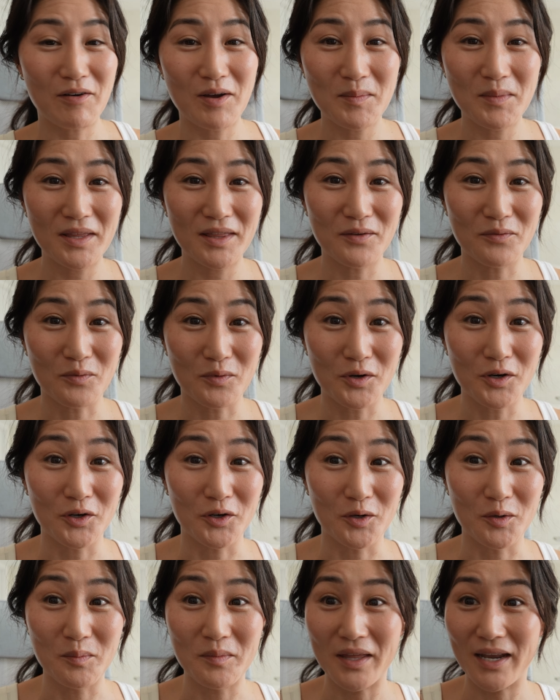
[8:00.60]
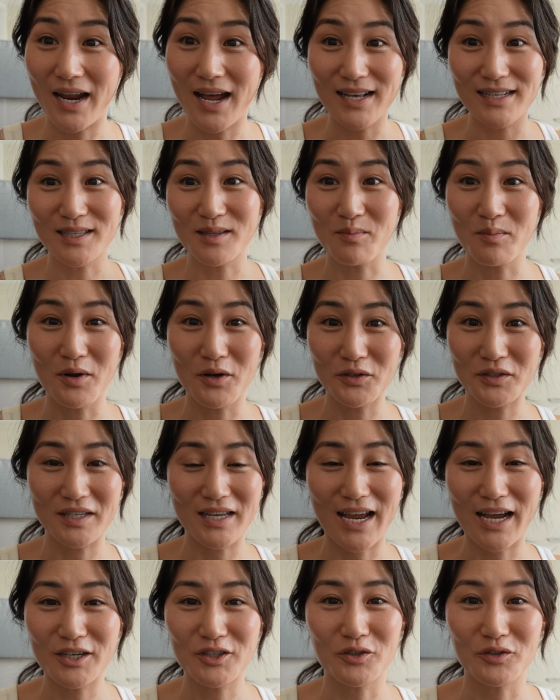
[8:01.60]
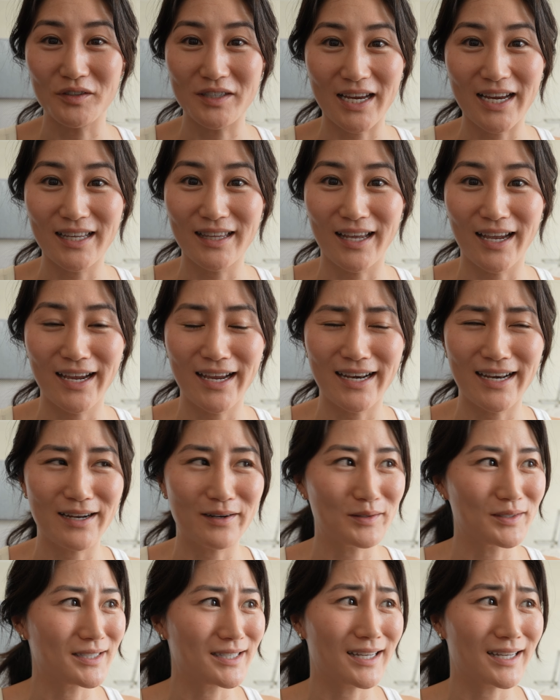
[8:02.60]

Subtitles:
I'm in the room that has the most natural daylight and I was